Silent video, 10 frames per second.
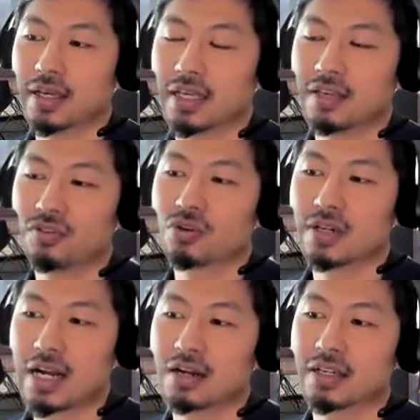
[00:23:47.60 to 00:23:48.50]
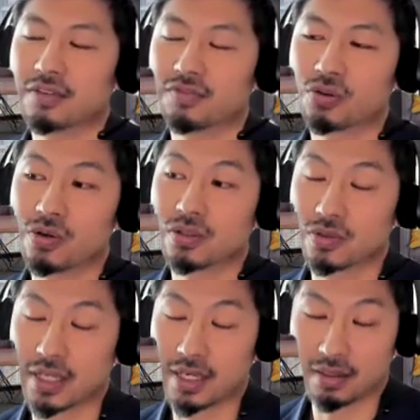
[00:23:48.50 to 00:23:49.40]
if you're going
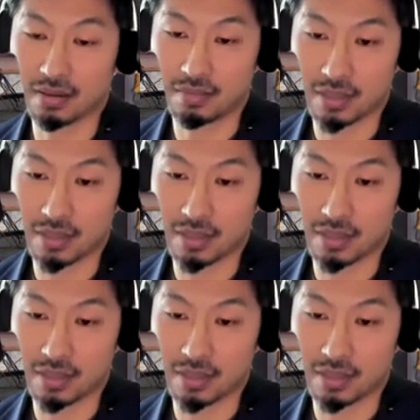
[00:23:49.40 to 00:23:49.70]
to get